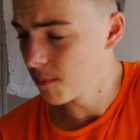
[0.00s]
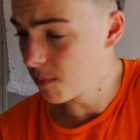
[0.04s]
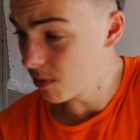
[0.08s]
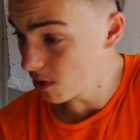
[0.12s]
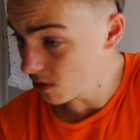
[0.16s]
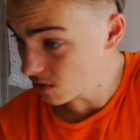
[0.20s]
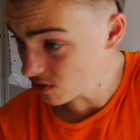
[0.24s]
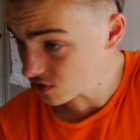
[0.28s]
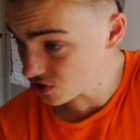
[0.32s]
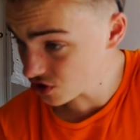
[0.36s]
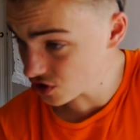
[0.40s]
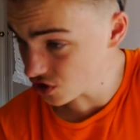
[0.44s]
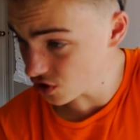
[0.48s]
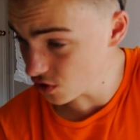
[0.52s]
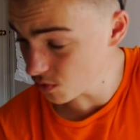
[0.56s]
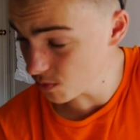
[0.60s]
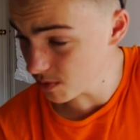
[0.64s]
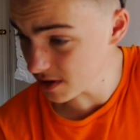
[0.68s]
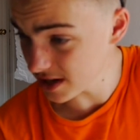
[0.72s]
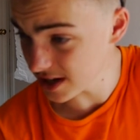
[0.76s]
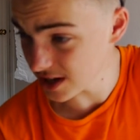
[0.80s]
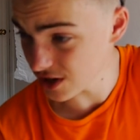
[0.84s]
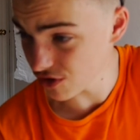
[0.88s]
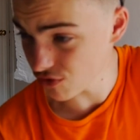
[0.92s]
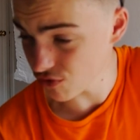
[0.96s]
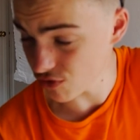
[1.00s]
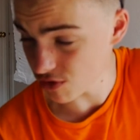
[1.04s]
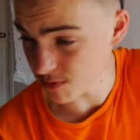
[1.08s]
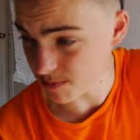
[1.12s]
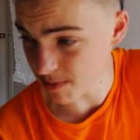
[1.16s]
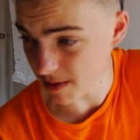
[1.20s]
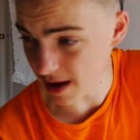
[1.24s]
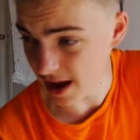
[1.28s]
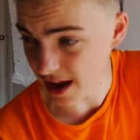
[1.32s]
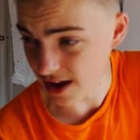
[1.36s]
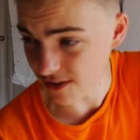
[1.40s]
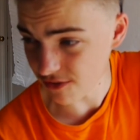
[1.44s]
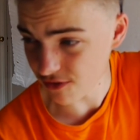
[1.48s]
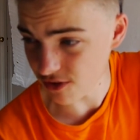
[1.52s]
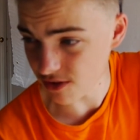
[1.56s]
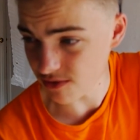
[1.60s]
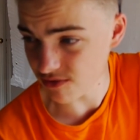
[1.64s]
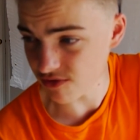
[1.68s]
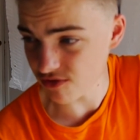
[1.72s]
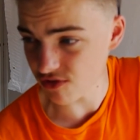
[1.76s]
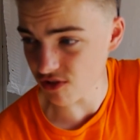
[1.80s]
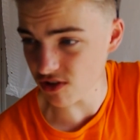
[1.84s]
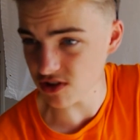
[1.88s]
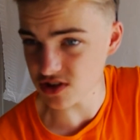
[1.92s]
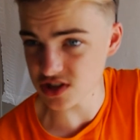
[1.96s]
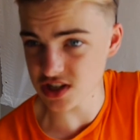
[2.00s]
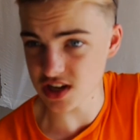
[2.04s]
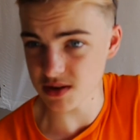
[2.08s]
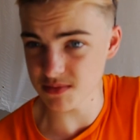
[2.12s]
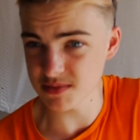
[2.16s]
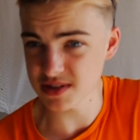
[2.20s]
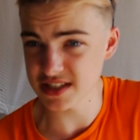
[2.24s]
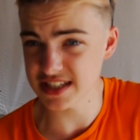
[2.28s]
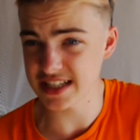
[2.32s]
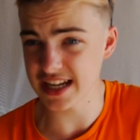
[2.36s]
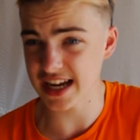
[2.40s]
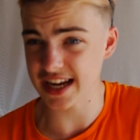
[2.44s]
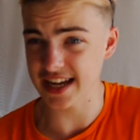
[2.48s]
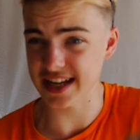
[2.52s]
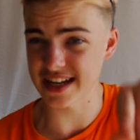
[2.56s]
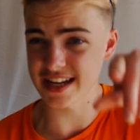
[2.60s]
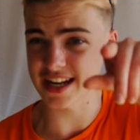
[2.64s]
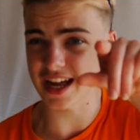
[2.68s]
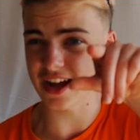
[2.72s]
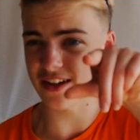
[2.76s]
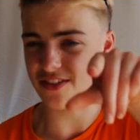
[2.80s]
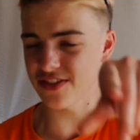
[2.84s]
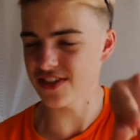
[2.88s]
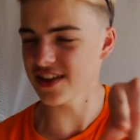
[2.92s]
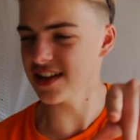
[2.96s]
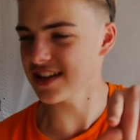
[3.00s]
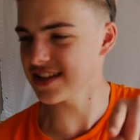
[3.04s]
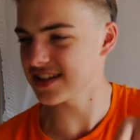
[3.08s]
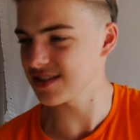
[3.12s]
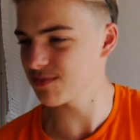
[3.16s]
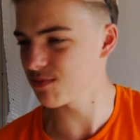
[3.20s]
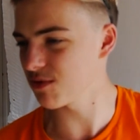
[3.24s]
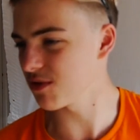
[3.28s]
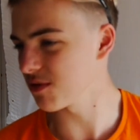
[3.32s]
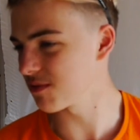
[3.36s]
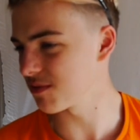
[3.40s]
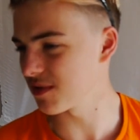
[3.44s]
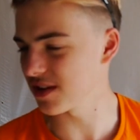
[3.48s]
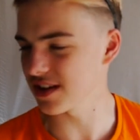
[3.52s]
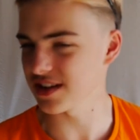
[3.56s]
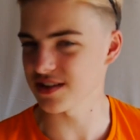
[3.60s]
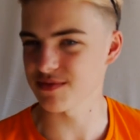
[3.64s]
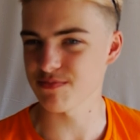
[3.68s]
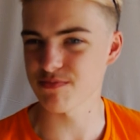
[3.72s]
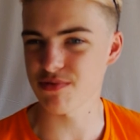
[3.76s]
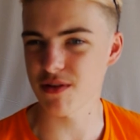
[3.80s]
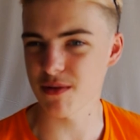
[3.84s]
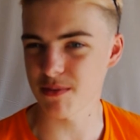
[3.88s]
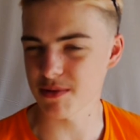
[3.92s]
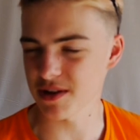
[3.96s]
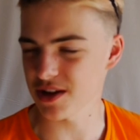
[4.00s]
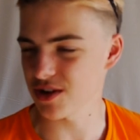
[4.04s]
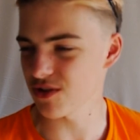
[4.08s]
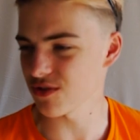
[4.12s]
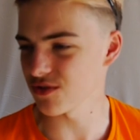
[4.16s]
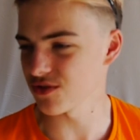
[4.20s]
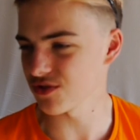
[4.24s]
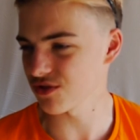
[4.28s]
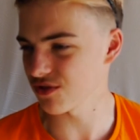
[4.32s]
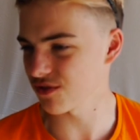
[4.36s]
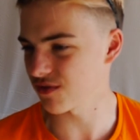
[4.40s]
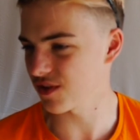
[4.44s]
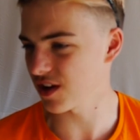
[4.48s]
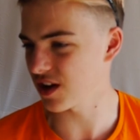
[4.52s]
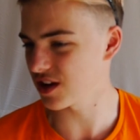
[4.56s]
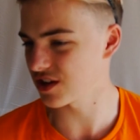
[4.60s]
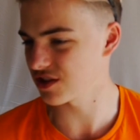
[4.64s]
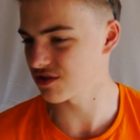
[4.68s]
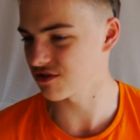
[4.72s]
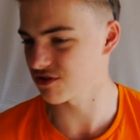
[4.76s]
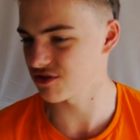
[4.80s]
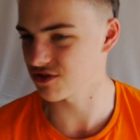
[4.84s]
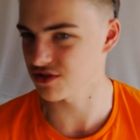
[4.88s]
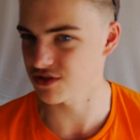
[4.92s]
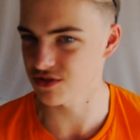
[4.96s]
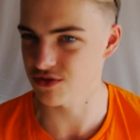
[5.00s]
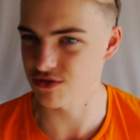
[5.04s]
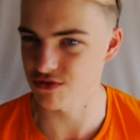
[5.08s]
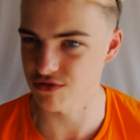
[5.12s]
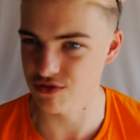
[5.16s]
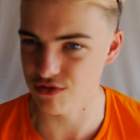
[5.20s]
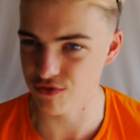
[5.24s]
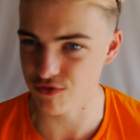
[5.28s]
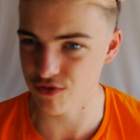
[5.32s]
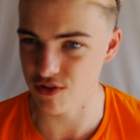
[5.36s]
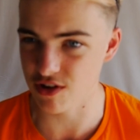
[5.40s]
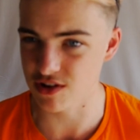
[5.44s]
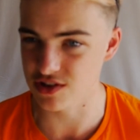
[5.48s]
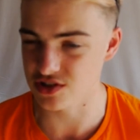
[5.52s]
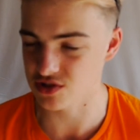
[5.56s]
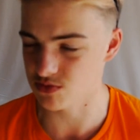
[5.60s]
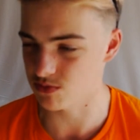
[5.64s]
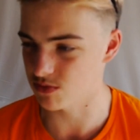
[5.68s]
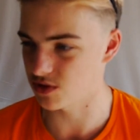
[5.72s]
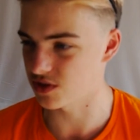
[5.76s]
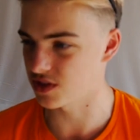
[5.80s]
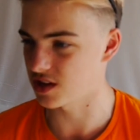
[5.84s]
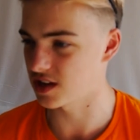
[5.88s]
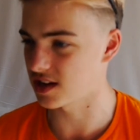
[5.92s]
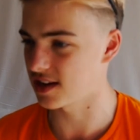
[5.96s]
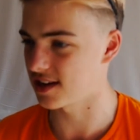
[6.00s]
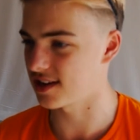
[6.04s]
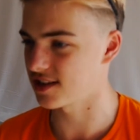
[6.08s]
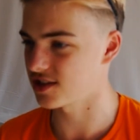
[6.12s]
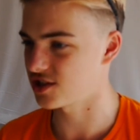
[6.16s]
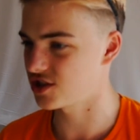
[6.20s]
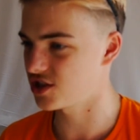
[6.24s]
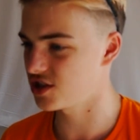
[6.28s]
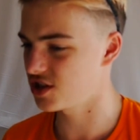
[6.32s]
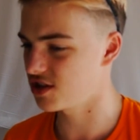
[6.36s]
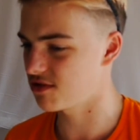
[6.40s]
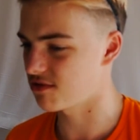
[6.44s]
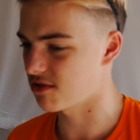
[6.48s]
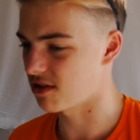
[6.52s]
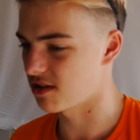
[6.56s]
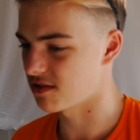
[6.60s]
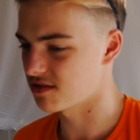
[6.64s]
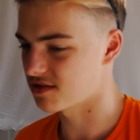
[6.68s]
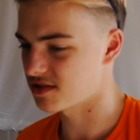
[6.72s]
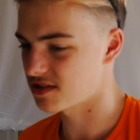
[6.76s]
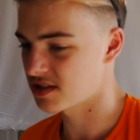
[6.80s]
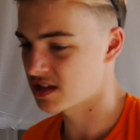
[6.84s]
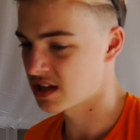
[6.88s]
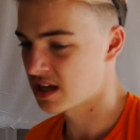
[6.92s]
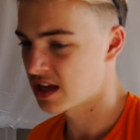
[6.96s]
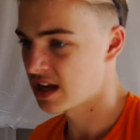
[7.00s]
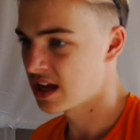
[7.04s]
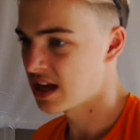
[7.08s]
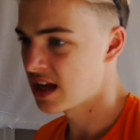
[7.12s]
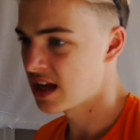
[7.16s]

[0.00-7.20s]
Portugal winning Group F and France coming second. Now, this one is probably controversial because, of course, France won the last Euros.